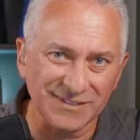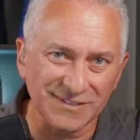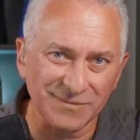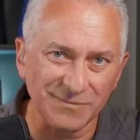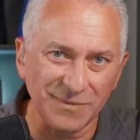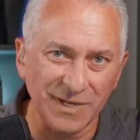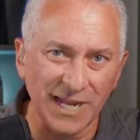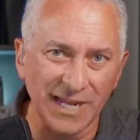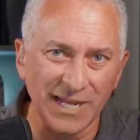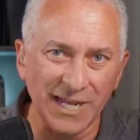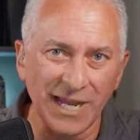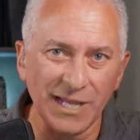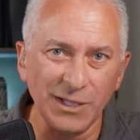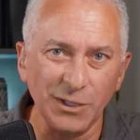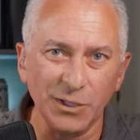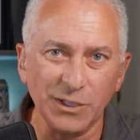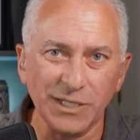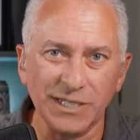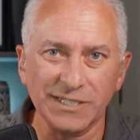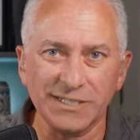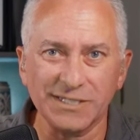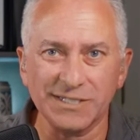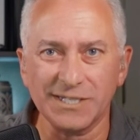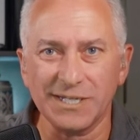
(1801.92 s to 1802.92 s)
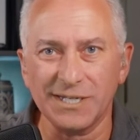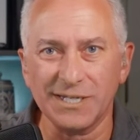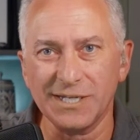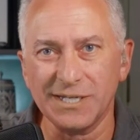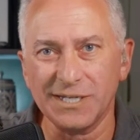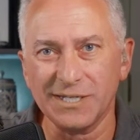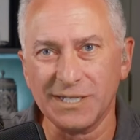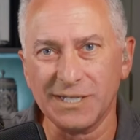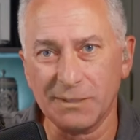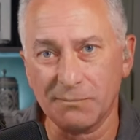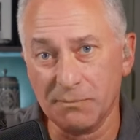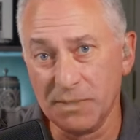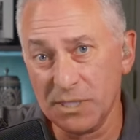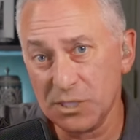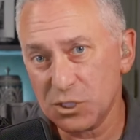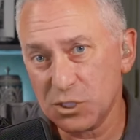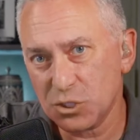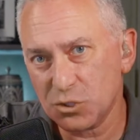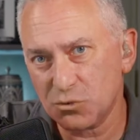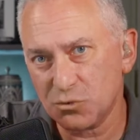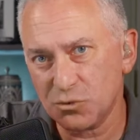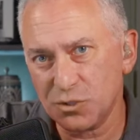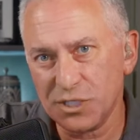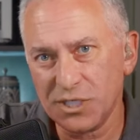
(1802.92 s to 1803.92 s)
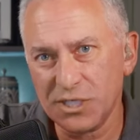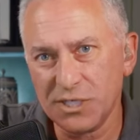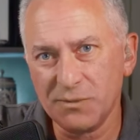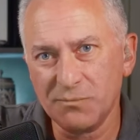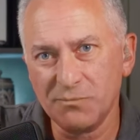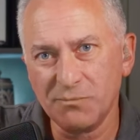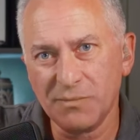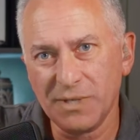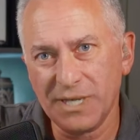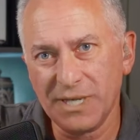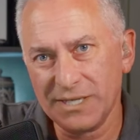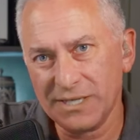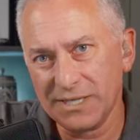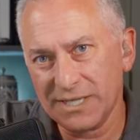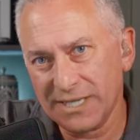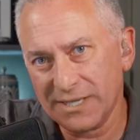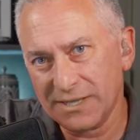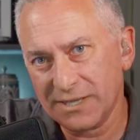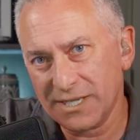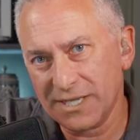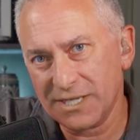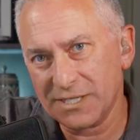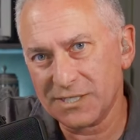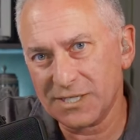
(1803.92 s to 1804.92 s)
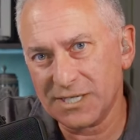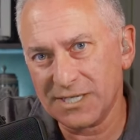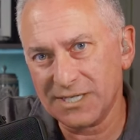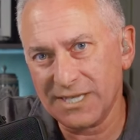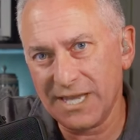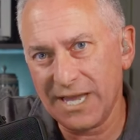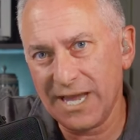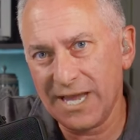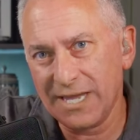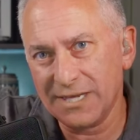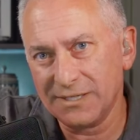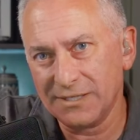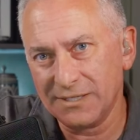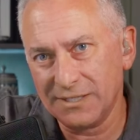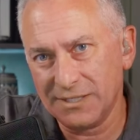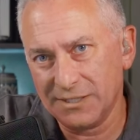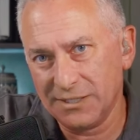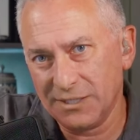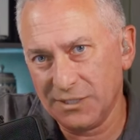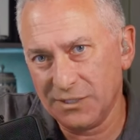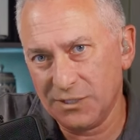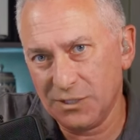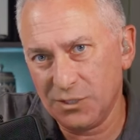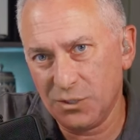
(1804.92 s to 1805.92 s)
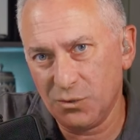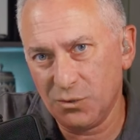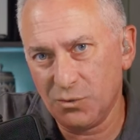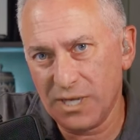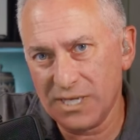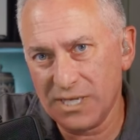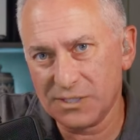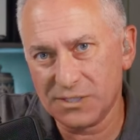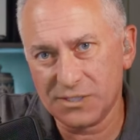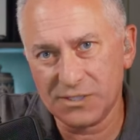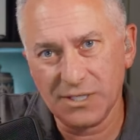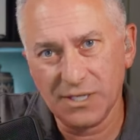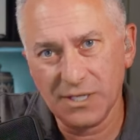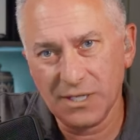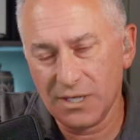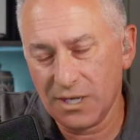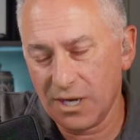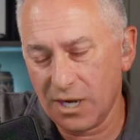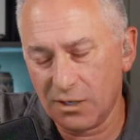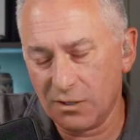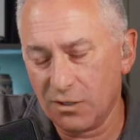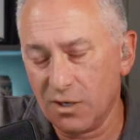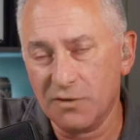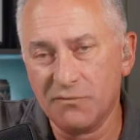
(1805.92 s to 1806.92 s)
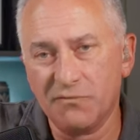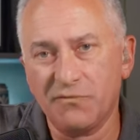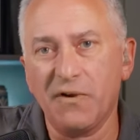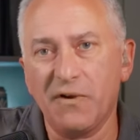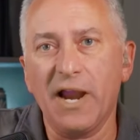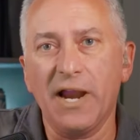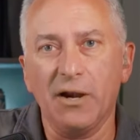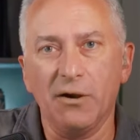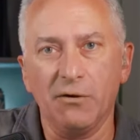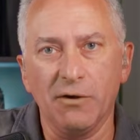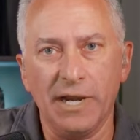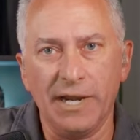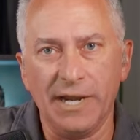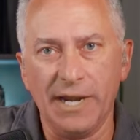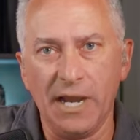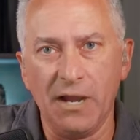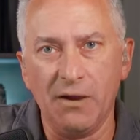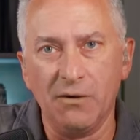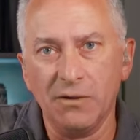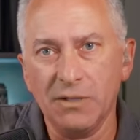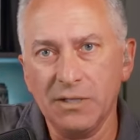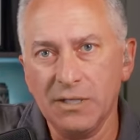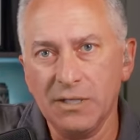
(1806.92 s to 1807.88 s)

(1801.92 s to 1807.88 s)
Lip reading: I mean, I look at like midstream and things like that in the U.S. are on fire right now.